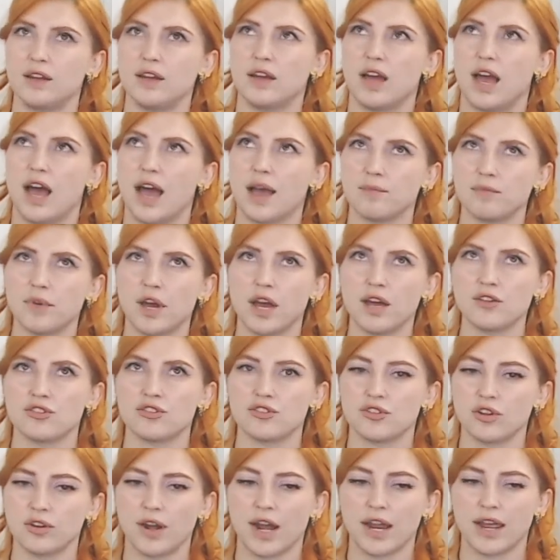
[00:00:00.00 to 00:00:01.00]
I'm not
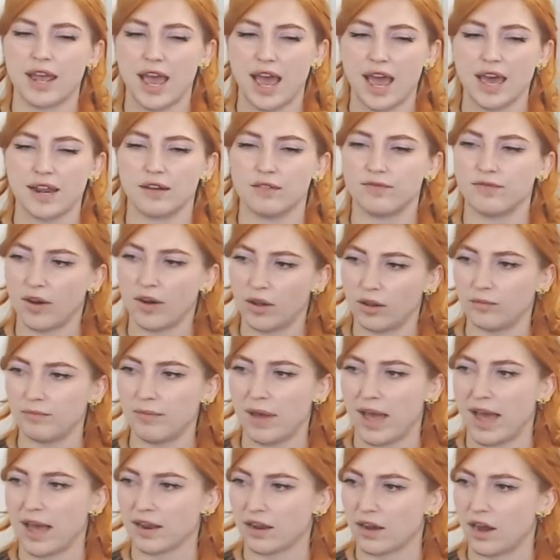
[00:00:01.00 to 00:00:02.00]
sure I had a
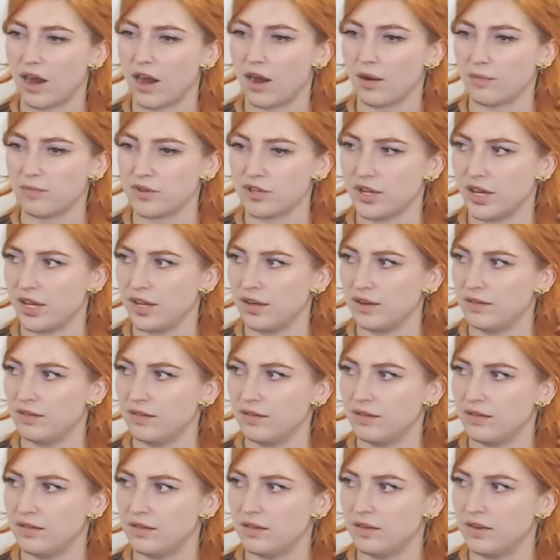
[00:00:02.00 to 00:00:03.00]
fallback
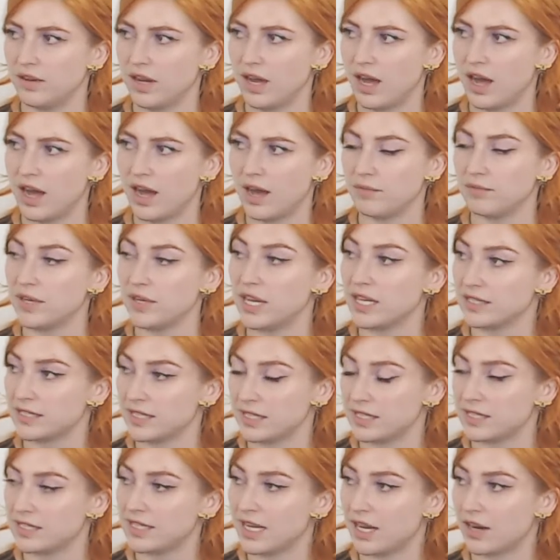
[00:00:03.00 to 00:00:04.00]
option
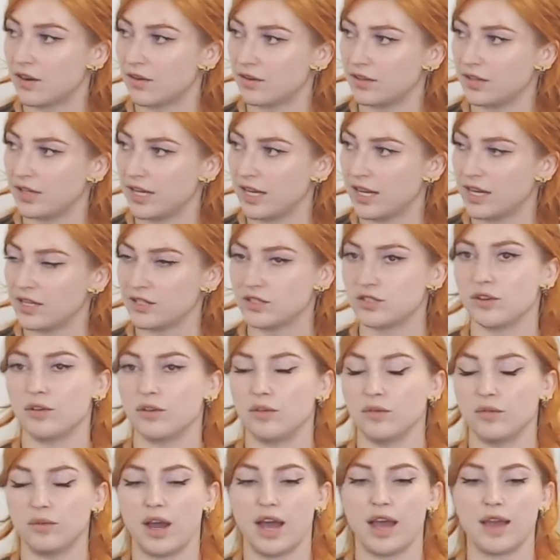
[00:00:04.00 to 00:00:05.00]
necessarily. And
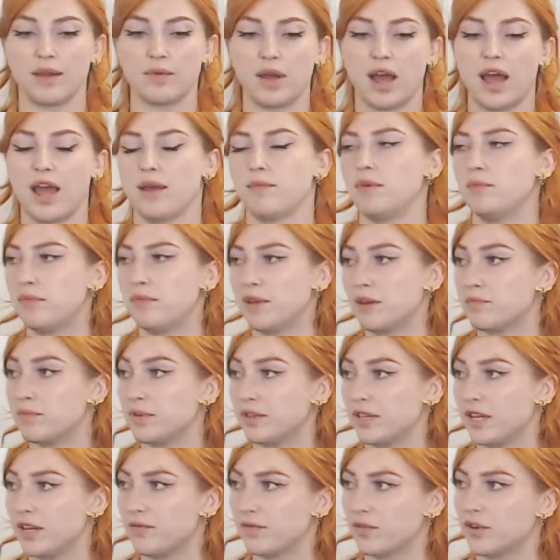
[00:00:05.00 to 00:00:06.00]
so I'm a big
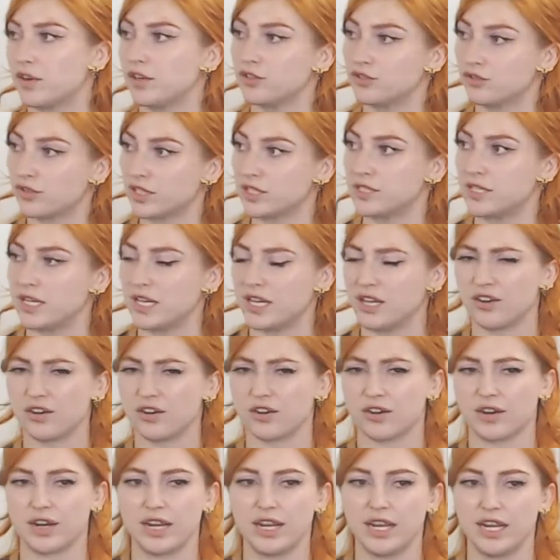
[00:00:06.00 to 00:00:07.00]
believer in trusting in
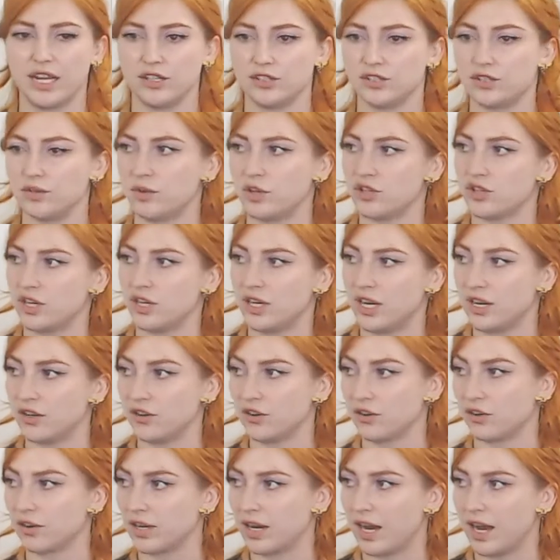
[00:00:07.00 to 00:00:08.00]
your intuition and
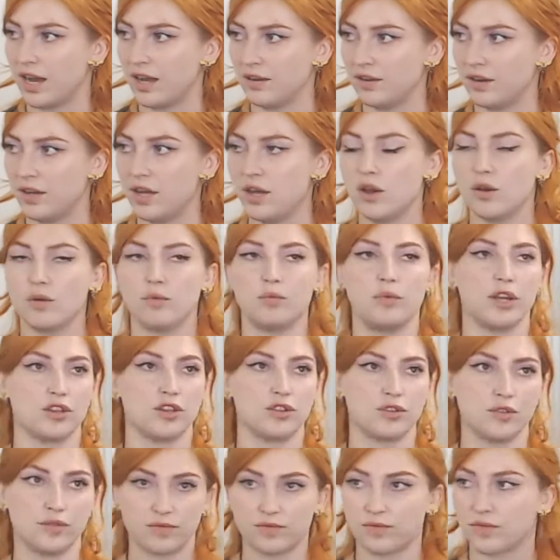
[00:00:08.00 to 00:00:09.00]
your gut,
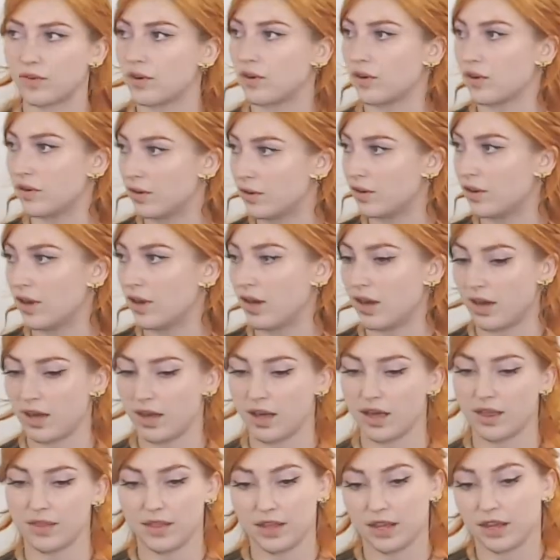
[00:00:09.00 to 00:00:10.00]
which for
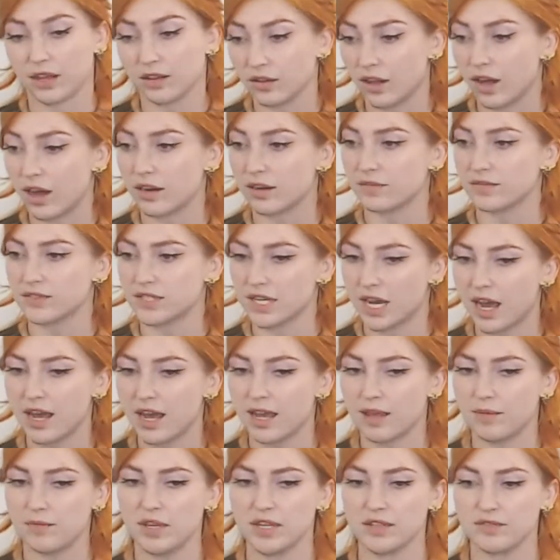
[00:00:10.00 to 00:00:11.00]
I think a lot of
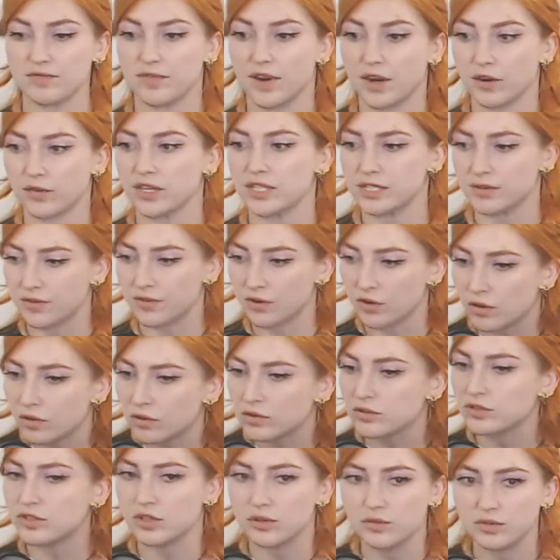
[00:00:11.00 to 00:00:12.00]
time is very
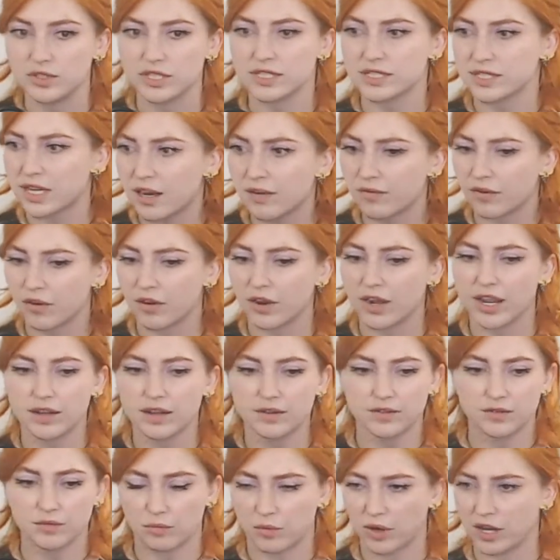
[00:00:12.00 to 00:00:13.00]
difficult to discover
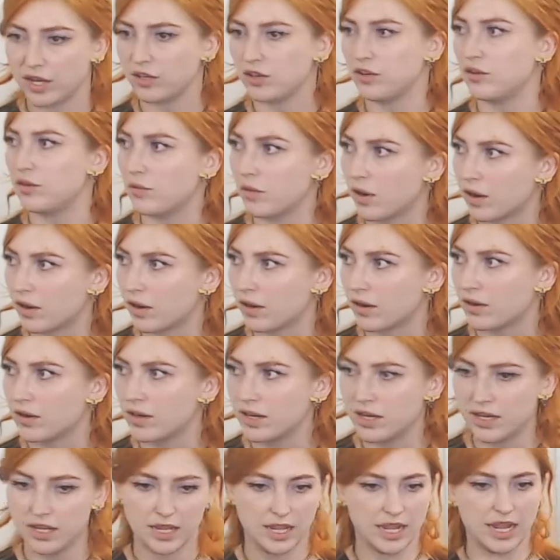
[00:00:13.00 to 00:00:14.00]
it when you are
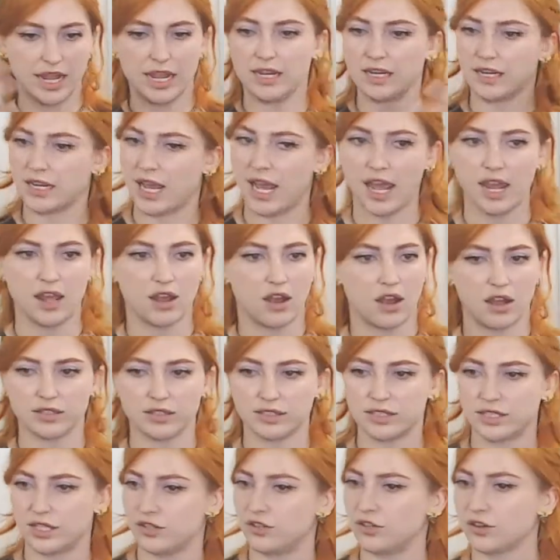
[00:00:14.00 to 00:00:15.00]
in
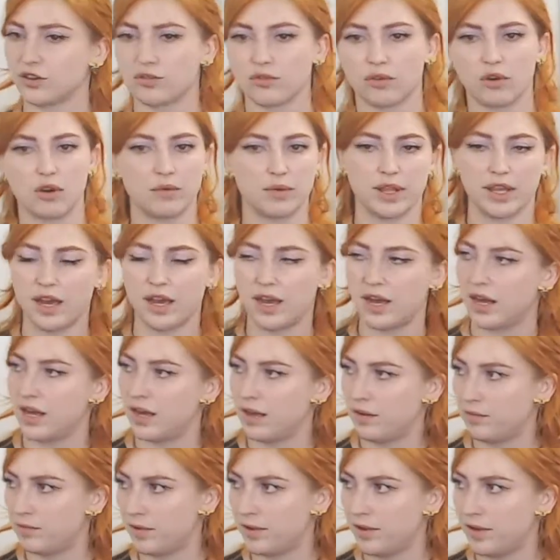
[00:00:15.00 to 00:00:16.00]
chaos and you're growing
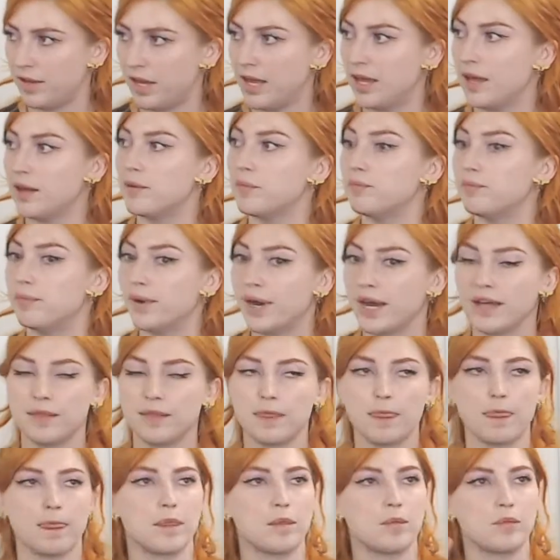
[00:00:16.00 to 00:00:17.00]
up. But
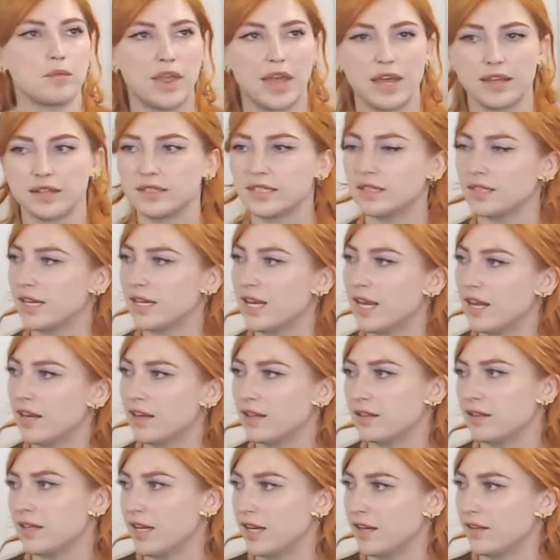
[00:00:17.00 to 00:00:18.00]
that little
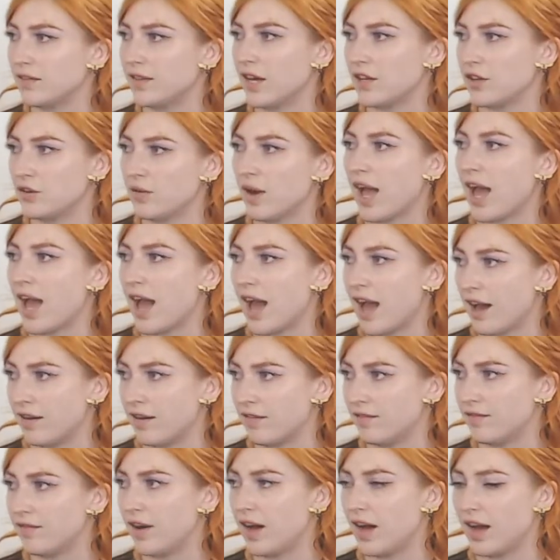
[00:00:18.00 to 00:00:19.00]
inkling that you
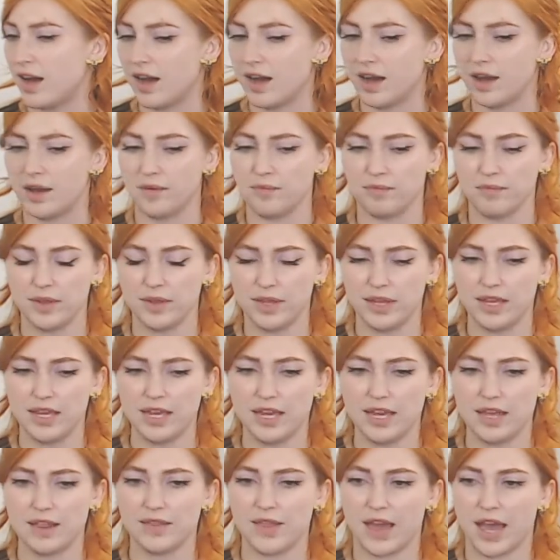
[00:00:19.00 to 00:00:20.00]
have,
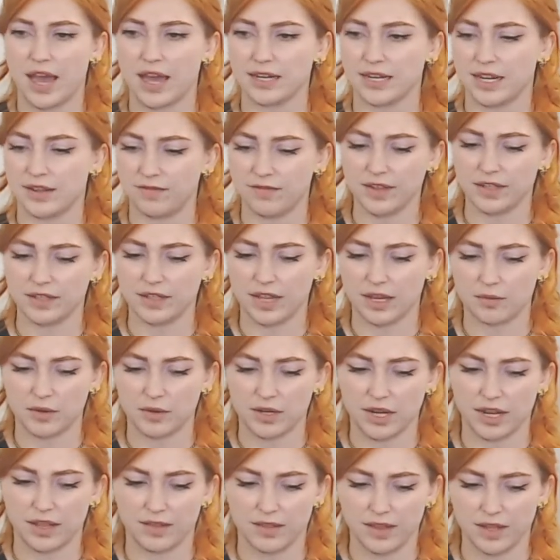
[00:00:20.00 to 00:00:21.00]
that I feel
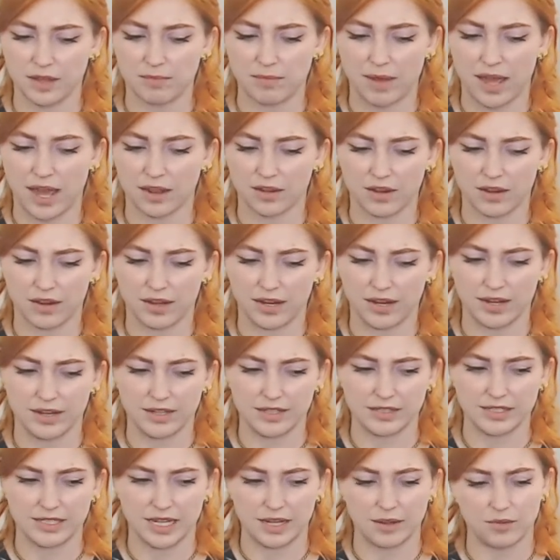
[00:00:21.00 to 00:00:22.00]
when I think back on it,
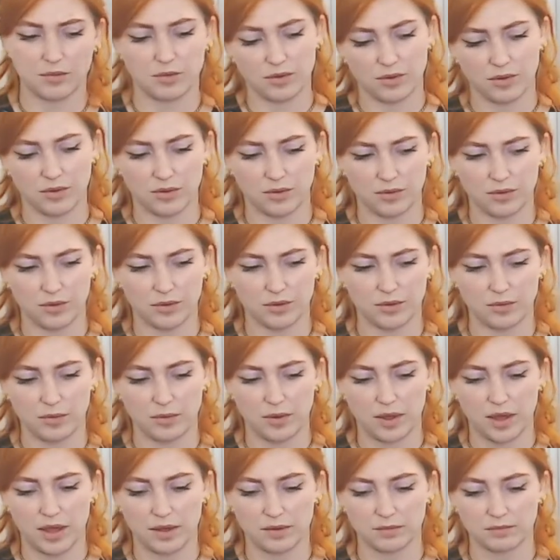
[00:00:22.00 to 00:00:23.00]
is well,
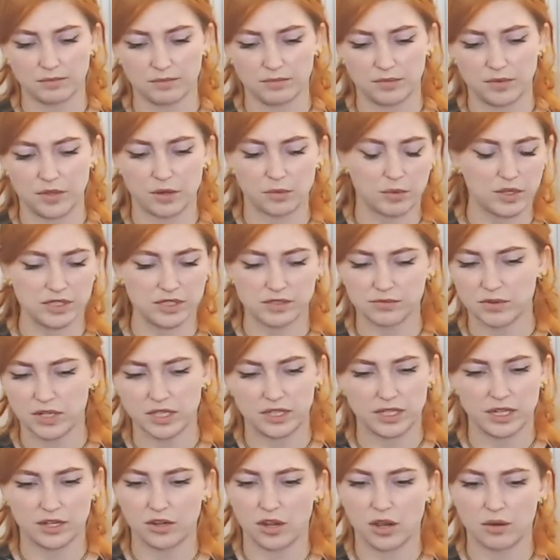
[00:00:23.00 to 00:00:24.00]
there was
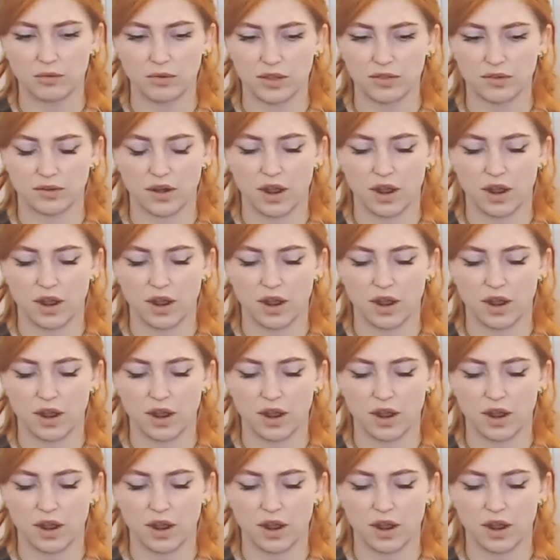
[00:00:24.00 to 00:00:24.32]
really no other